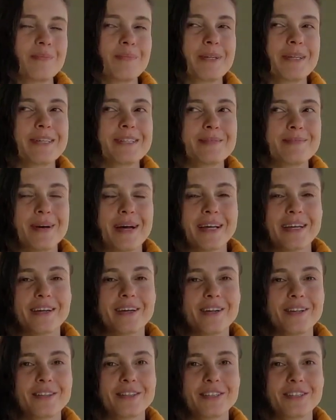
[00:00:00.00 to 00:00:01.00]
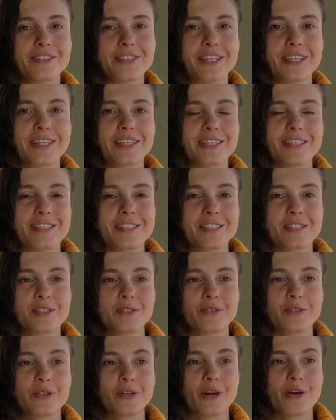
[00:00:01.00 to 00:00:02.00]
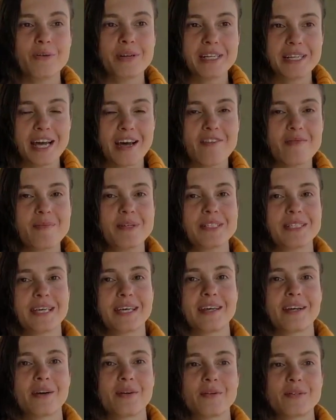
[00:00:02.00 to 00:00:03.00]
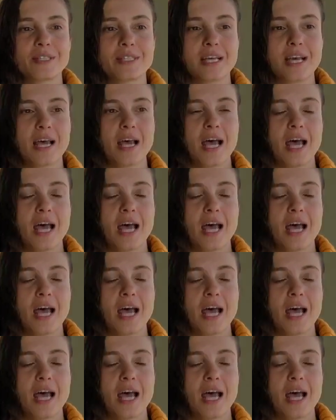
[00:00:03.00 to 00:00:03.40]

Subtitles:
because my goal this year is to grow enough potatoes,